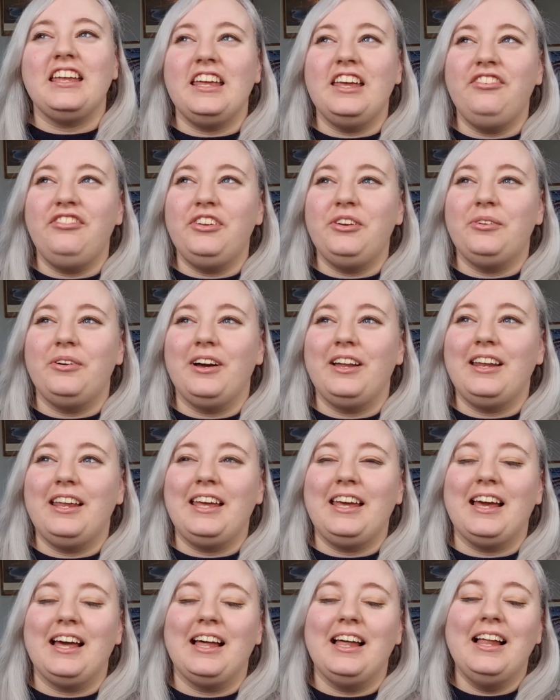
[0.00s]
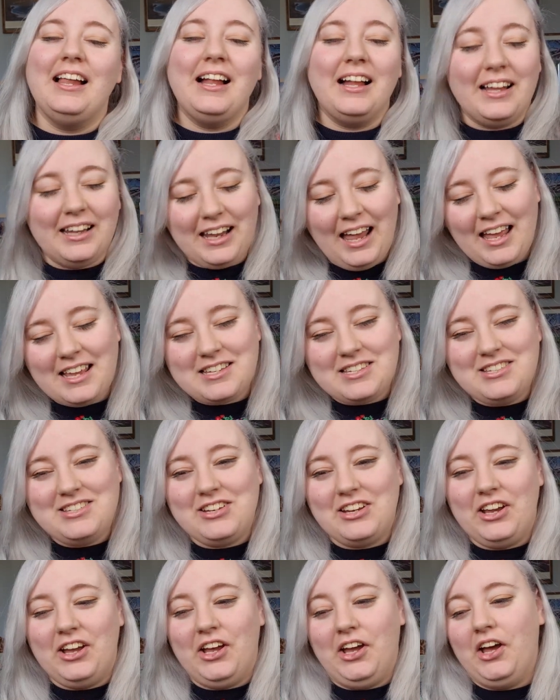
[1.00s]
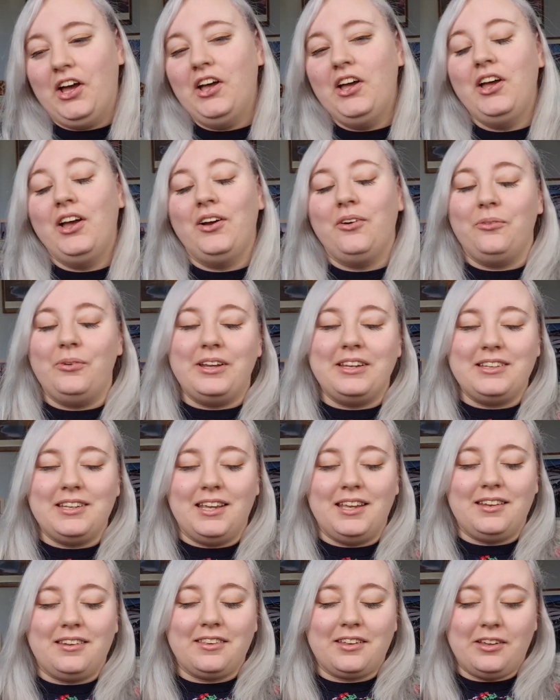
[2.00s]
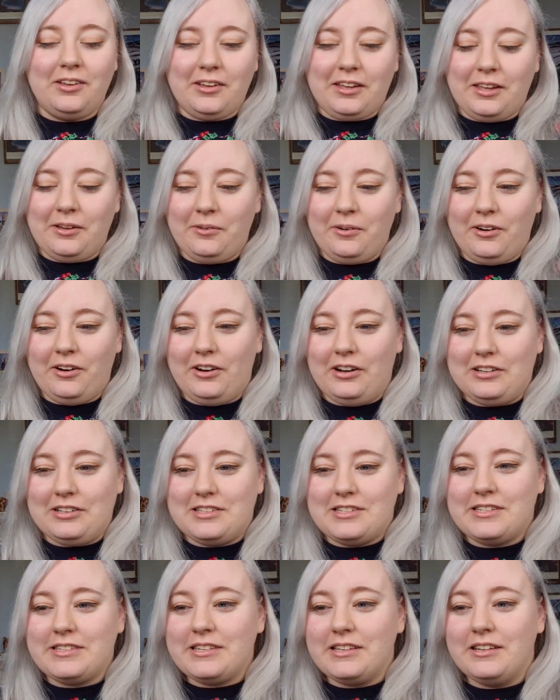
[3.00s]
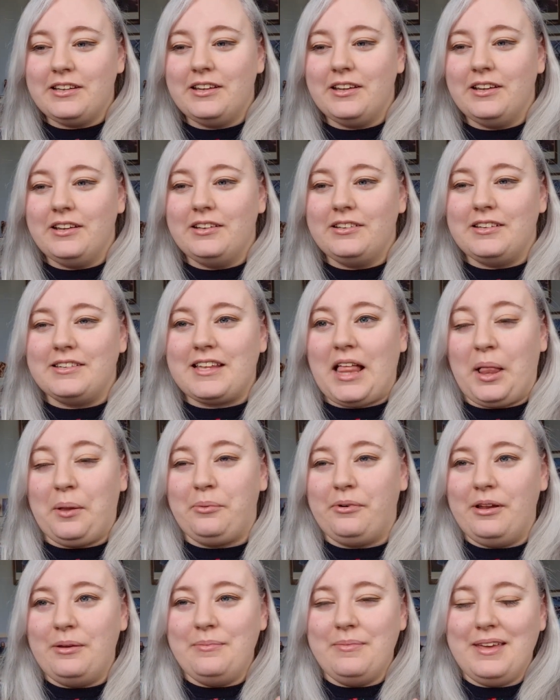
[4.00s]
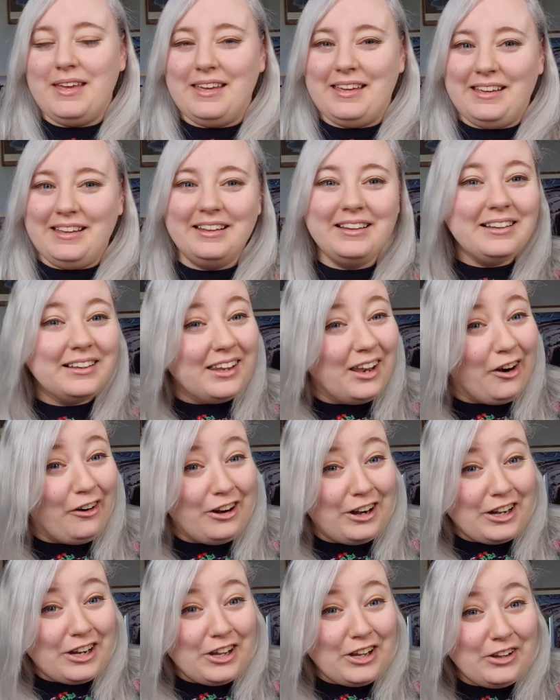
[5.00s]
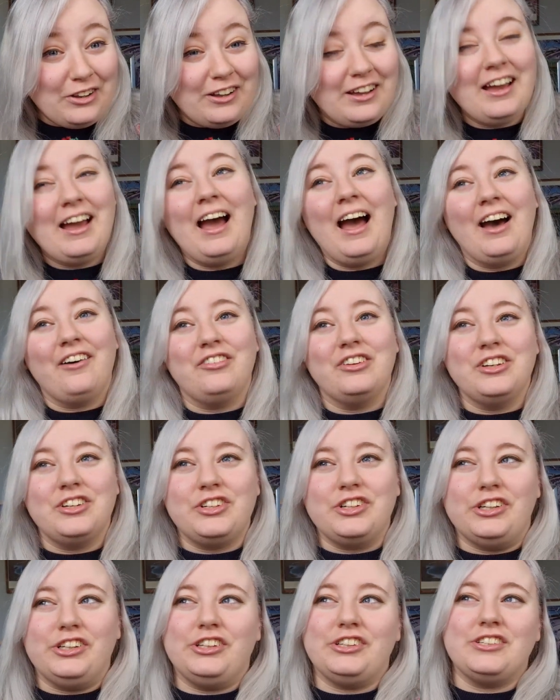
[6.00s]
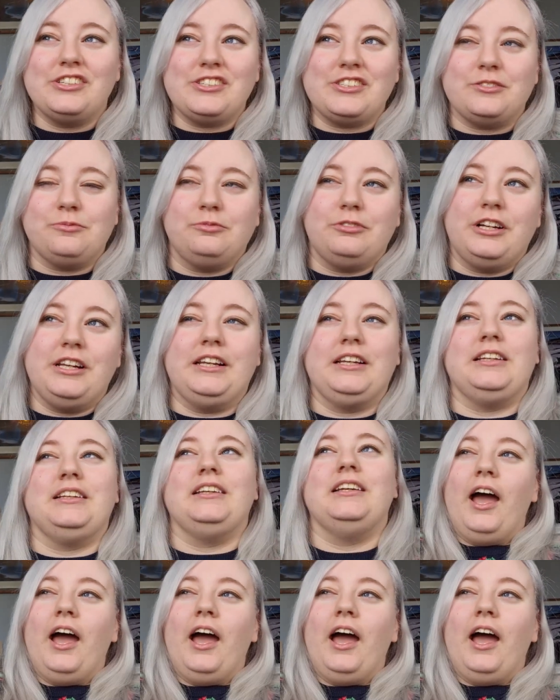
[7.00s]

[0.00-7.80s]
If you weren't here last year, we did the Cookie Awards to celebrate me, Lauren Cook, having done some reading.